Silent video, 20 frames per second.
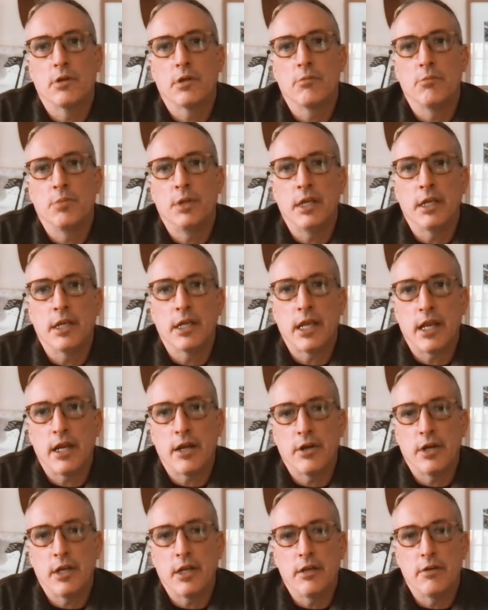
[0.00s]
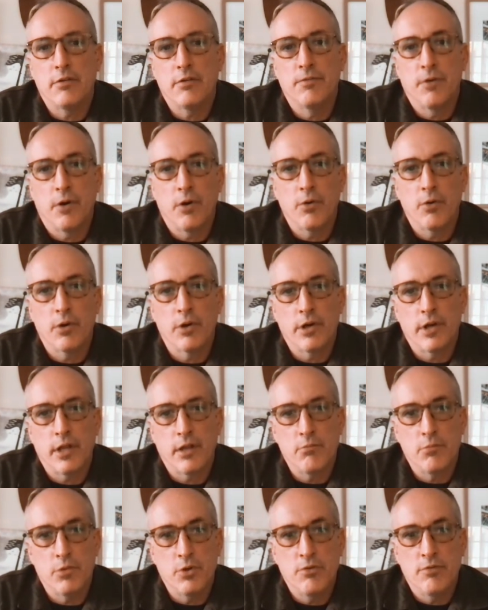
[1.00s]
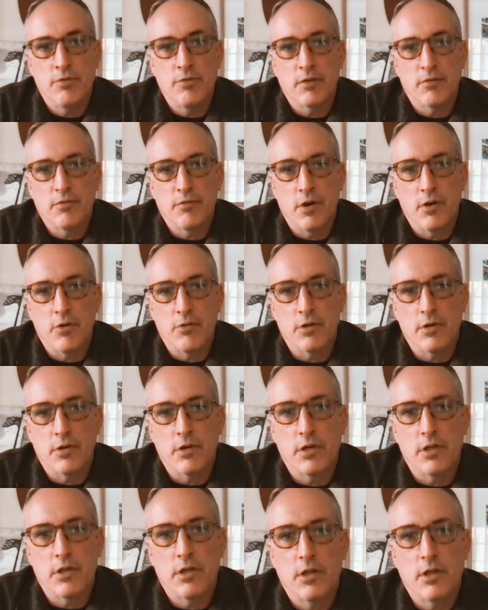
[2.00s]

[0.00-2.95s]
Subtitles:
being carried forward and moving forward.